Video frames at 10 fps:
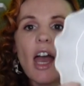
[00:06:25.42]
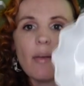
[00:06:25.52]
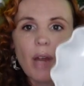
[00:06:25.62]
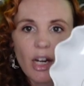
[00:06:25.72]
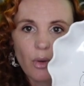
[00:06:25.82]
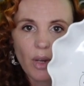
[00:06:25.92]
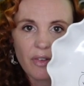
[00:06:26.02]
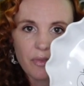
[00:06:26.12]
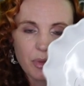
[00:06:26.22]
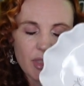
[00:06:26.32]
and
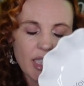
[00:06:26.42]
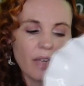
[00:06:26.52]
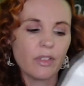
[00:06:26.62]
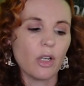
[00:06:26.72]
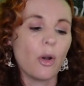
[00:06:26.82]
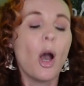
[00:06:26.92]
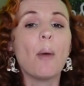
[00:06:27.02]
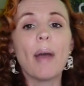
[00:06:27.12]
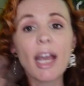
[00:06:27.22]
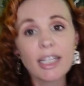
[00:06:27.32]
microwavable safe. So
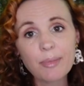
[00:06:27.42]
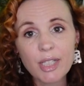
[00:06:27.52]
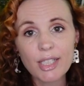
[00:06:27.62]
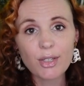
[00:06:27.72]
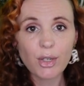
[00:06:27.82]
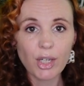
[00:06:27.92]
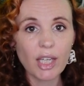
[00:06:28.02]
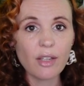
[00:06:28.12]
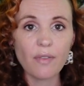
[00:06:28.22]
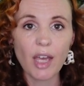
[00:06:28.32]
my husband's the cook
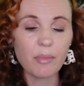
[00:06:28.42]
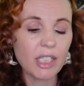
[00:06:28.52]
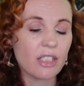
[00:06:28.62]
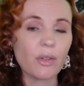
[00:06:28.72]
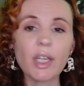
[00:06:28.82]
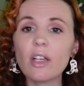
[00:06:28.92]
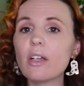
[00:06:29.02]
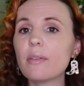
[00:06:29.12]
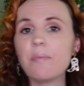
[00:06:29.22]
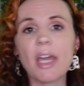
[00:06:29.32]
in the family, so
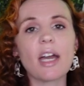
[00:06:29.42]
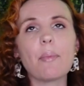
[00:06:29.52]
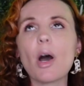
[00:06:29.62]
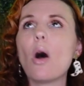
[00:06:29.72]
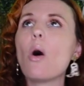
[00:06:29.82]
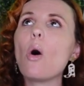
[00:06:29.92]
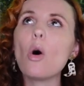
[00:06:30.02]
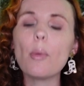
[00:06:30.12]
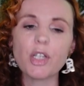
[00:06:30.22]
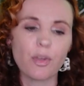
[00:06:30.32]
he'll make up a
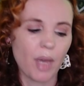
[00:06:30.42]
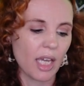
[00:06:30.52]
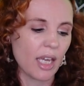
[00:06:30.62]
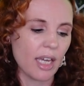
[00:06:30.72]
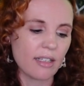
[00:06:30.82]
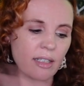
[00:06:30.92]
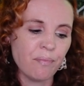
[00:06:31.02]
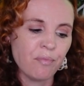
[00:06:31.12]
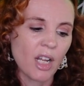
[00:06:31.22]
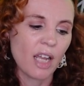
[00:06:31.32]
whole bunch of pancakes
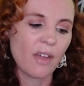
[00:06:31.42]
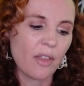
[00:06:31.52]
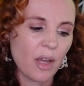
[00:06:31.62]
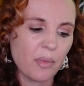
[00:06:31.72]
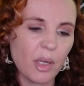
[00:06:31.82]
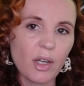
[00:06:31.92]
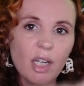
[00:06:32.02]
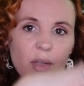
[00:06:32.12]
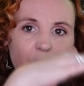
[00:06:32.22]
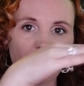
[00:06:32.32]
I thought that would be
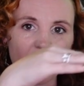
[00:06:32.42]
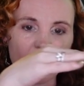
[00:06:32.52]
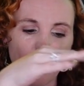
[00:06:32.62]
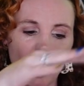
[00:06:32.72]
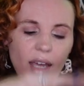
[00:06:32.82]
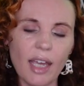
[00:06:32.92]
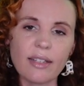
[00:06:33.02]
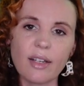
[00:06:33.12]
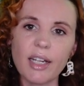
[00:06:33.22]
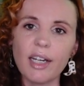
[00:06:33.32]
good. We placed
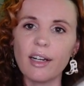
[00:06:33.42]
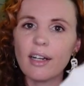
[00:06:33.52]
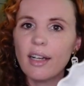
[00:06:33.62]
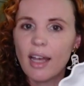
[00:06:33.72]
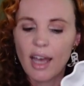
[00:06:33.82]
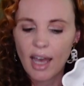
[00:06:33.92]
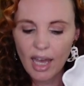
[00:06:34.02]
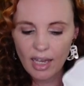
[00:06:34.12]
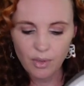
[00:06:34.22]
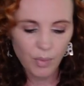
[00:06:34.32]
pancakes on here
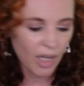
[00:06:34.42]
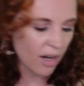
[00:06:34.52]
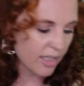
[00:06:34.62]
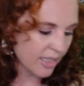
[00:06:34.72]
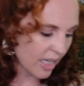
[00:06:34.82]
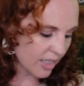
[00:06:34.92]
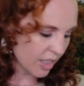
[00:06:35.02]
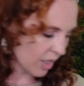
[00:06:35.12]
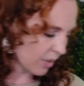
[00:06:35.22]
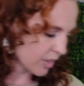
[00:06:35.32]
and we are set
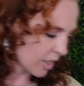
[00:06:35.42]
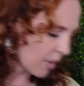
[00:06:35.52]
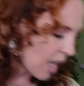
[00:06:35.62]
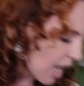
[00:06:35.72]
to go. So